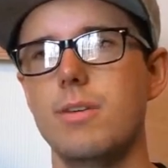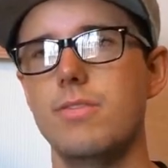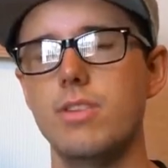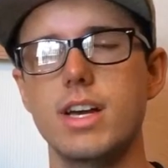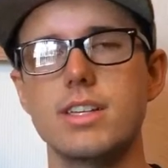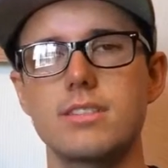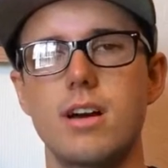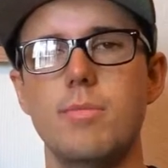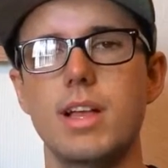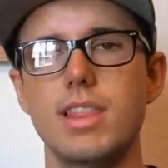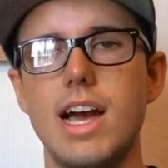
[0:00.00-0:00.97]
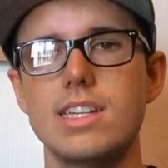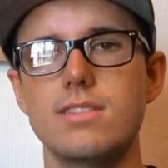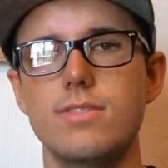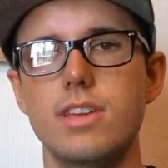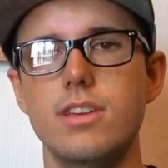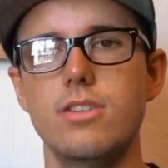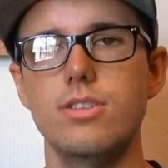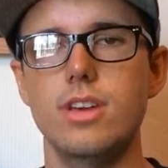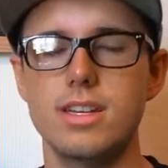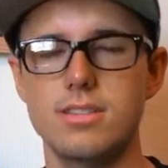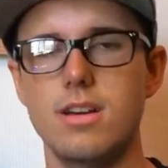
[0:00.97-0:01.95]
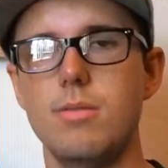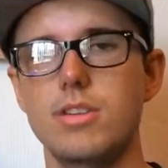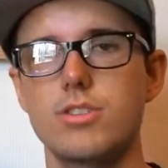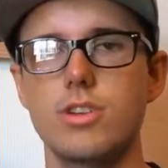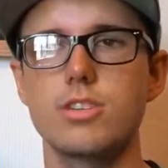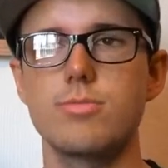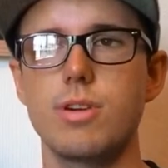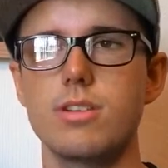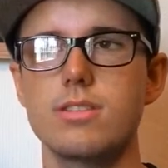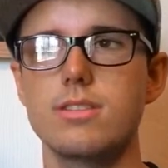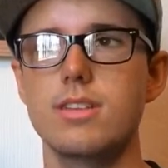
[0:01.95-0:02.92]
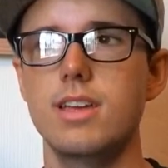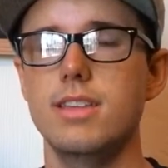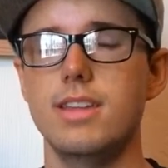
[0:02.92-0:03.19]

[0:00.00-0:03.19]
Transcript: If you guys saw my last video, you guys saw my stretch marks.